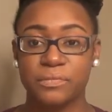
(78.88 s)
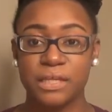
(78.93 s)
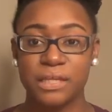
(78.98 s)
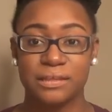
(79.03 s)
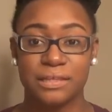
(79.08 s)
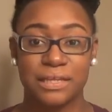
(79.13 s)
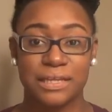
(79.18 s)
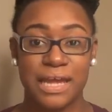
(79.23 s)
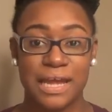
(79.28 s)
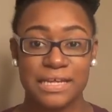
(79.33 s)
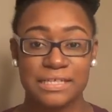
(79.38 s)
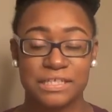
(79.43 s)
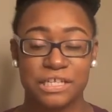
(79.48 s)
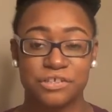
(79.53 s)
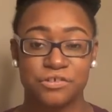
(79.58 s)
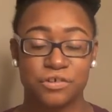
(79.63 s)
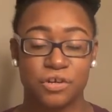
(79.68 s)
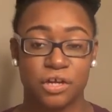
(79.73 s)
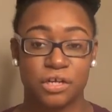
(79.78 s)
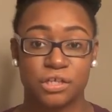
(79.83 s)
The last
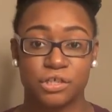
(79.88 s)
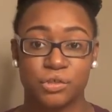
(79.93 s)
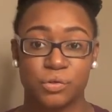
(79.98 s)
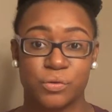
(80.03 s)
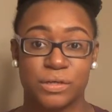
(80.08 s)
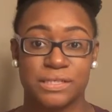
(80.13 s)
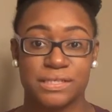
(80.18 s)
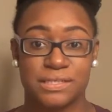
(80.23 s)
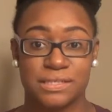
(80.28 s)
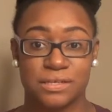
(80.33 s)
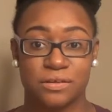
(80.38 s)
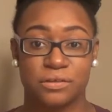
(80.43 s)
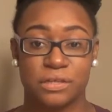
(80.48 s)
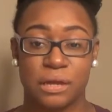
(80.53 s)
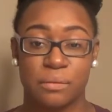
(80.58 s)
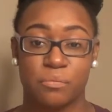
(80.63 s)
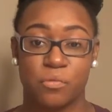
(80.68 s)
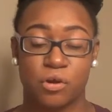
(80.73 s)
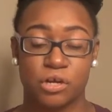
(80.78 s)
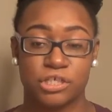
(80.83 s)
thing you're going to do is seal
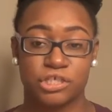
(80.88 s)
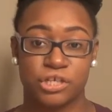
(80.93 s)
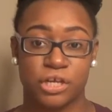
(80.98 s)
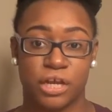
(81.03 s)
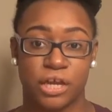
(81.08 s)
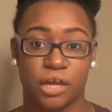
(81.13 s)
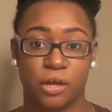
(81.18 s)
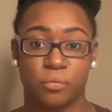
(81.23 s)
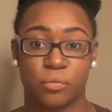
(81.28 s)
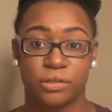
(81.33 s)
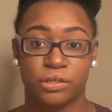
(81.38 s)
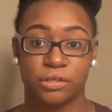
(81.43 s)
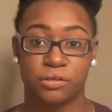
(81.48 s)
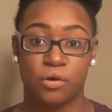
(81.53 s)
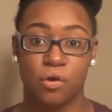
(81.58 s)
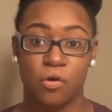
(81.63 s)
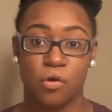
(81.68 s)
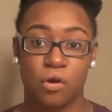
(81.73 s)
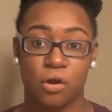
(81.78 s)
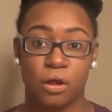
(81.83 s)
that moisture in with an
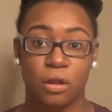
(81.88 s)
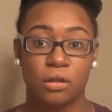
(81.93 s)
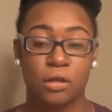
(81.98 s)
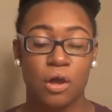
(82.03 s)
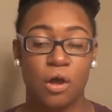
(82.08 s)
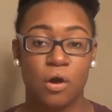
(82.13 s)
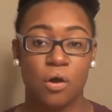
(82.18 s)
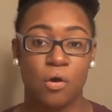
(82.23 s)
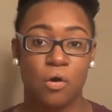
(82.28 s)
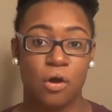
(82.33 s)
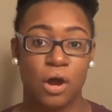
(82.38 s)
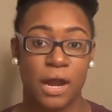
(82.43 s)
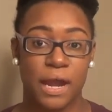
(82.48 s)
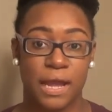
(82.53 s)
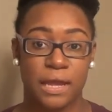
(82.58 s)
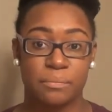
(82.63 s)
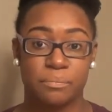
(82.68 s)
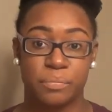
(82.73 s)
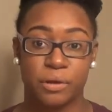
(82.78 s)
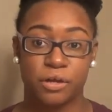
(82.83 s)
oil or
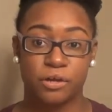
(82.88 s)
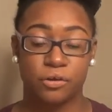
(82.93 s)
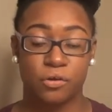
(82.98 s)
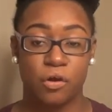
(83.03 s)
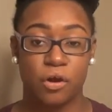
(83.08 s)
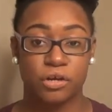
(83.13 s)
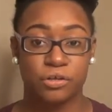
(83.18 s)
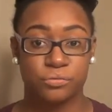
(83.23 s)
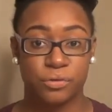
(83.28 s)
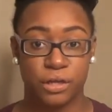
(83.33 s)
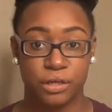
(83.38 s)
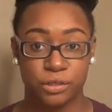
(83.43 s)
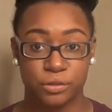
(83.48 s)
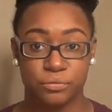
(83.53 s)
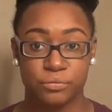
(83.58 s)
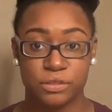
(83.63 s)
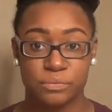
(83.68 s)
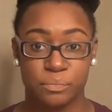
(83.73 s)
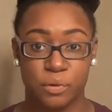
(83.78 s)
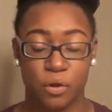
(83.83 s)
a butter, or you can
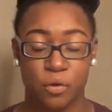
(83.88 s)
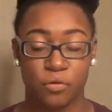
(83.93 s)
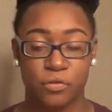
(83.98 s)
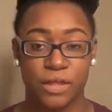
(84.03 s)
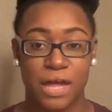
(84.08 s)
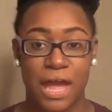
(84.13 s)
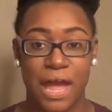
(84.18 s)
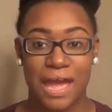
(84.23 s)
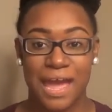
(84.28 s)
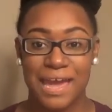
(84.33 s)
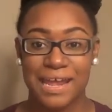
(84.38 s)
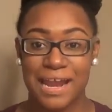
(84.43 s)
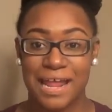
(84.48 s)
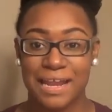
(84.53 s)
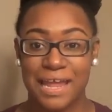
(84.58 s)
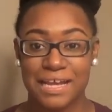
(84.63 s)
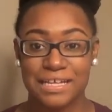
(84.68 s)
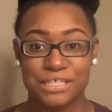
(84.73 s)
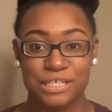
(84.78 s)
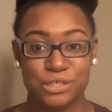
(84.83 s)
use both. And I
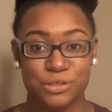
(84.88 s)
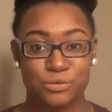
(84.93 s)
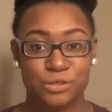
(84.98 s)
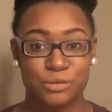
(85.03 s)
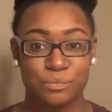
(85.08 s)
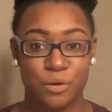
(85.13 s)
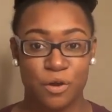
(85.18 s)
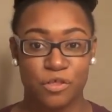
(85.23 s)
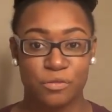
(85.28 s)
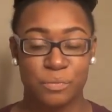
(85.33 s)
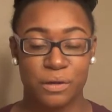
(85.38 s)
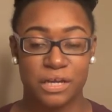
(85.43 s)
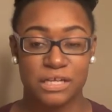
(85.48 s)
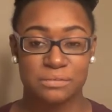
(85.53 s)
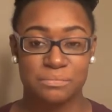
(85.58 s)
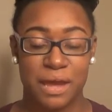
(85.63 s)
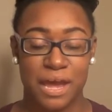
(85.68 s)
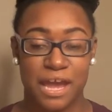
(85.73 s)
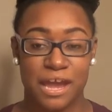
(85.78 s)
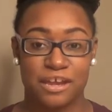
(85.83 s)
like to use both
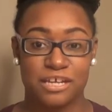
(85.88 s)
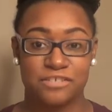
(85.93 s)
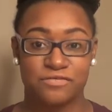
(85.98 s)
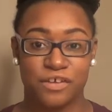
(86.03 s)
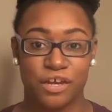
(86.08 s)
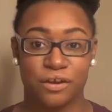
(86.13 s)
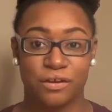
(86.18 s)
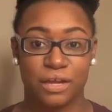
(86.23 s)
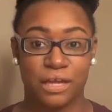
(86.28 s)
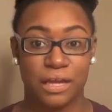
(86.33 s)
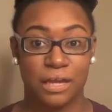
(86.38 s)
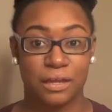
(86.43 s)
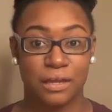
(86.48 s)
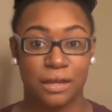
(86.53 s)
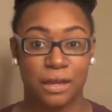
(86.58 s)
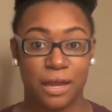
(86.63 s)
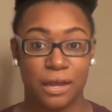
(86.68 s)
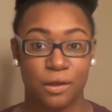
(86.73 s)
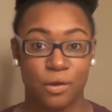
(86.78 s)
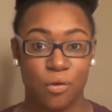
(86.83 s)
because my hair is very
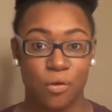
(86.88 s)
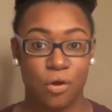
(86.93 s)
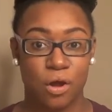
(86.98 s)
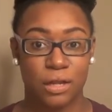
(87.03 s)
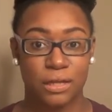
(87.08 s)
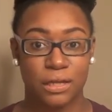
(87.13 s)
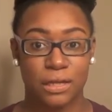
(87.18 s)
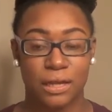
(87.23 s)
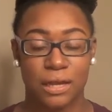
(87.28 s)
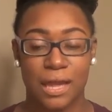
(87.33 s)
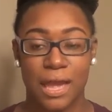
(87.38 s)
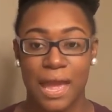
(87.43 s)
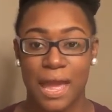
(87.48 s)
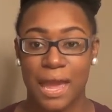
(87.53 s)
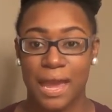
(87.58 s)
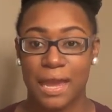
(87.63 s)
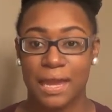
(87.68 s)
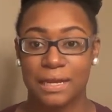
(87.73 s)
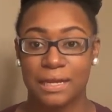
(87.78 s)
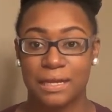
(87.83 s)
kinky and coily,
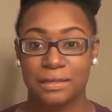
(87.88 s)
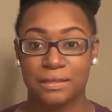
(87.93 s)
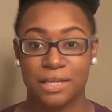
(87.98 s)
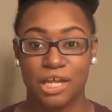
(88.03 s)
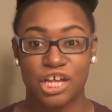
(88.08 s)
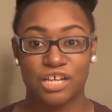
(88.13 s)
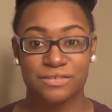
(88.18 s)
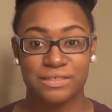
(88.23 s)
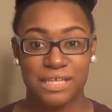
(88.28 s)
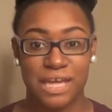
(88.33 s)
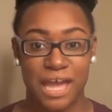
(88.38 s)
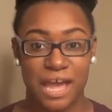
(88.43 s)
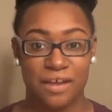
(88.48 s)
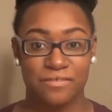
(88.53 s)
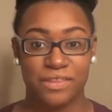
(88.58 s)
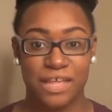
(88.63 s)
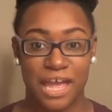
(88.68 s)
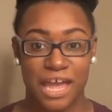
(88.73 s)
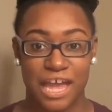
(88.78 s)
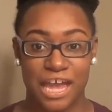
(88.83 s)
and it loves to have
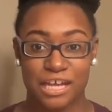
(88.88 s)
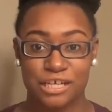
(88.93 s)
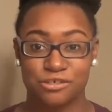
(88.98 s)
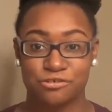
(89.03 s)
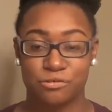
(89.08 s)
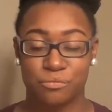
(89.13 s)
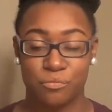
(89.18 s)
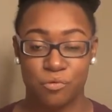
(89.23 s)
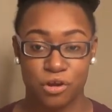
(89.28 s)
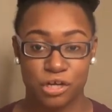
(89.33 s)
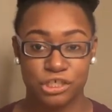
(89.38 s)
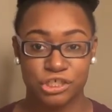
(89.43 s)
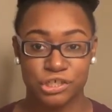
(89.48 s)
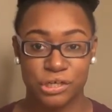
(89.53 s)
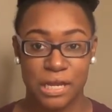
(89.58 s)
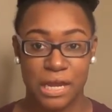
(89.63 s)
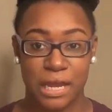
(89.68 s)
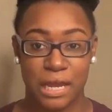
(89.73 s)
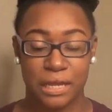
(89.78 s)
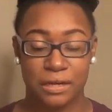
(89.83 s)
that extra moisture
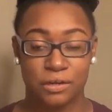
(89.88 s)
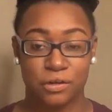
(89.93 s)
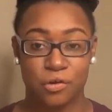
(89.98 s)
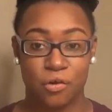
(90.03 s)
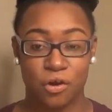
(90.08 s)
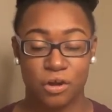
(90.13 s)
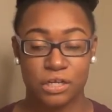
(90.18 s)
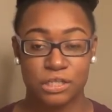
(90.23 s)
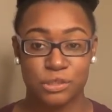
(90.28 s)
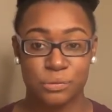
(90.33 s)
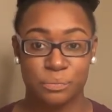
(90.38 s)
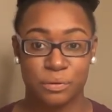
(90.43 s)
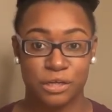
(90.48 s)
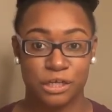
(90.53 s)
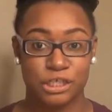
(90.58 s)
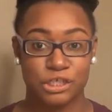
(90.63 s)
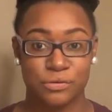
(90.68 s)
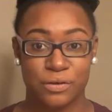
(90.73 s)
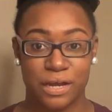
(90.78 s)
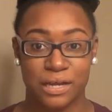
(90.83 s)
in order to
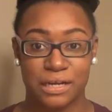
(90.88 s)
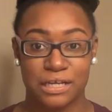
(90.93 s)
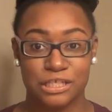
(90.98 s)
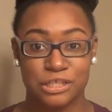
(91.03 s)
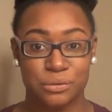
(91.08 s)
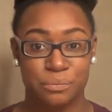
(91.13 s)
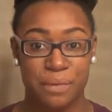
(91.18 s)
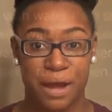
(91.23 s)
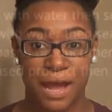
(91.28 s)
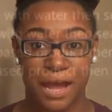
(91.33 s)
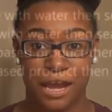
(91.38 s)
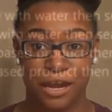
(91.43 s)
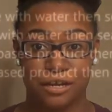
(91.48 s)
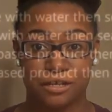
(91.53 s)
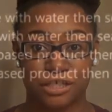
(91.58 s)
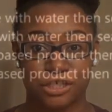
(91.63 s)
penetrate into my hair